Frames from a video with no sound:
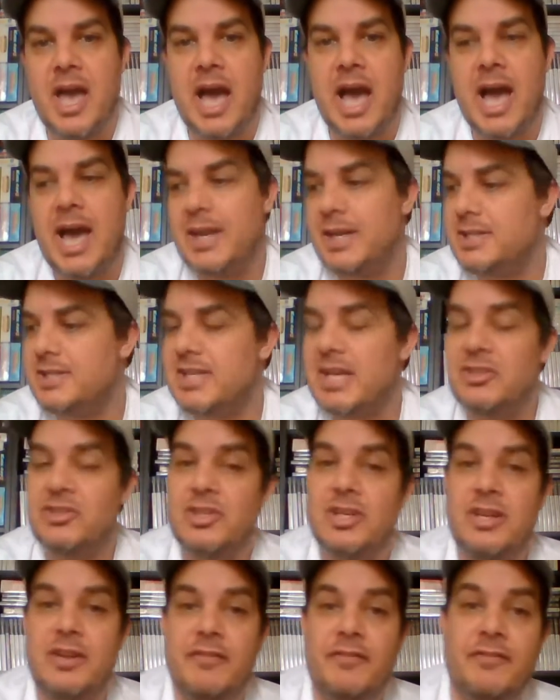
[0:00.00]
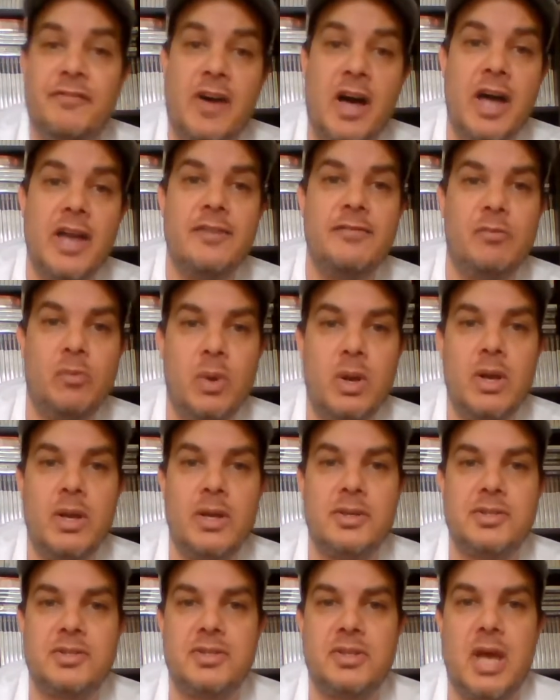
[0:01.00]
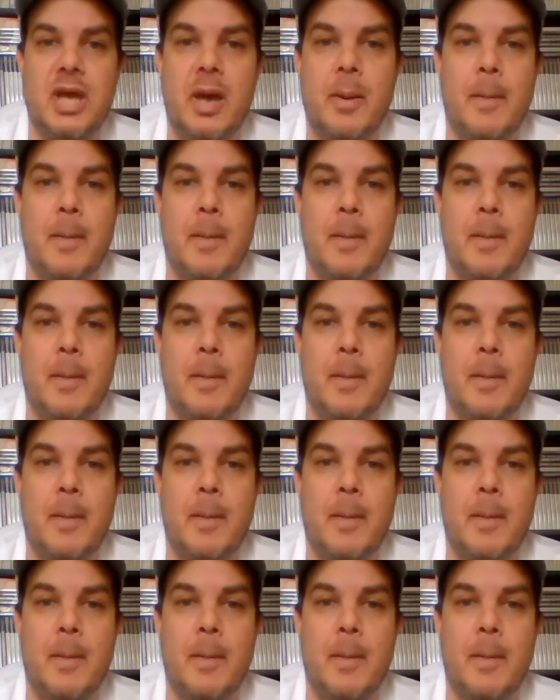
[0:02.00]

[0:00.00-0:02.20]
and it's actually the 5 worst